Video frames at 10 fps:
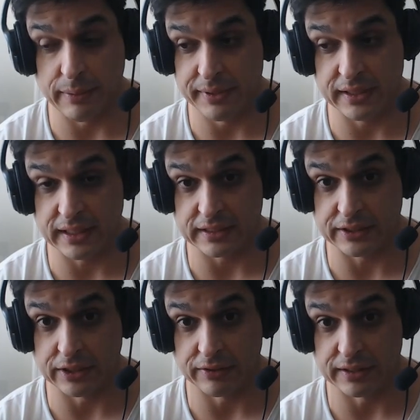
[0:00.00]
I mean like
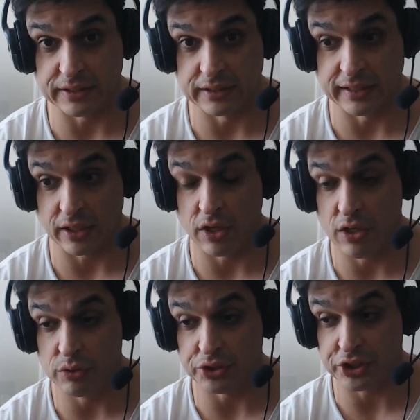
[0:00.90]
seriously, like,
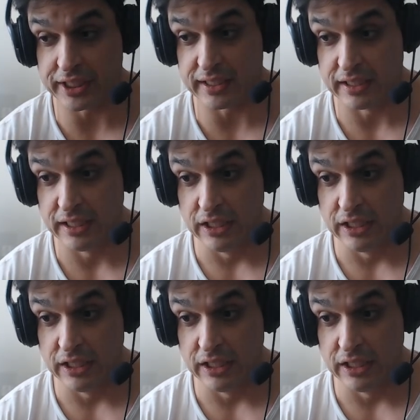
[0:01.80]
oh shit,